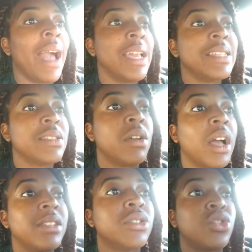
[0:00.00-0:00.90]
ICE
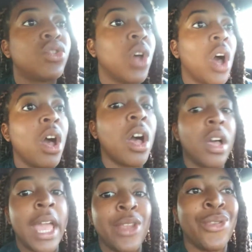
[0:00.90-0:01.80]

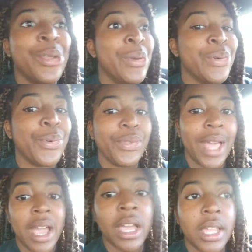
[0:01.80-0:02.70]
saw and knew
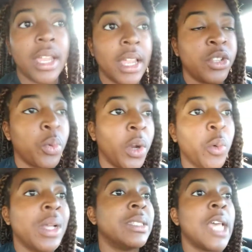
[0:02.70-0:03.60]
that
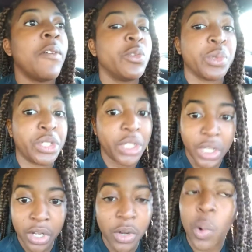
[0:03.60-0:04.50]
21 Savage was
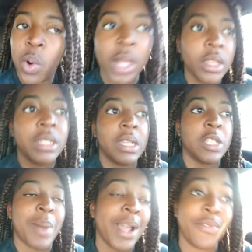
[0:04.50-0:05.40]
here on this
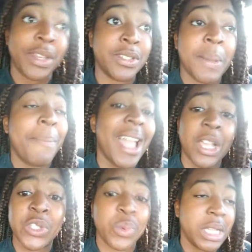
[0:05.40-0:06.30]
expired visa back
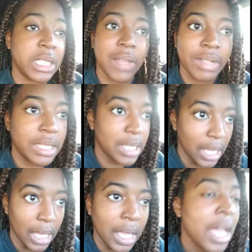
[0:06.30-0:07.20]
in
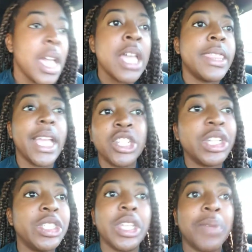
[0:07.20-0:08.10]
2017. They
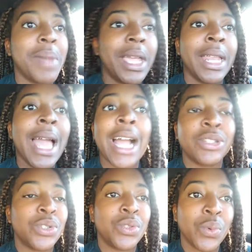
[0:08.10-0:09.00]
just didn't make any
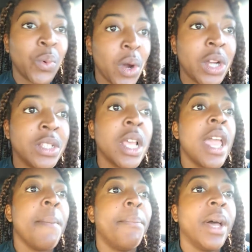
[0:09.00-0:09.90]
actions towards.
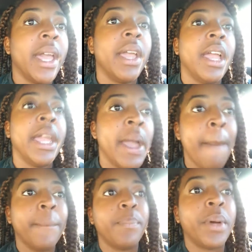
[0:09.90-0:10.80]
But
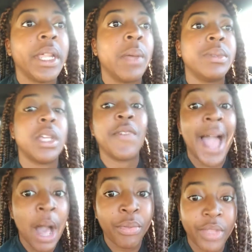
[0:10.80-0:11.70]
him putting himself
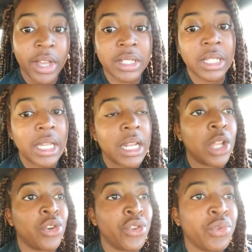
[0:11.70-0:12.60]
out there to get
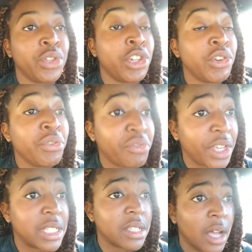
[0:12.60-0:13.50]
a new U
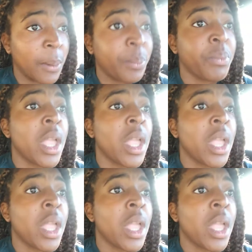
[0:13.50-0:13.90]
visa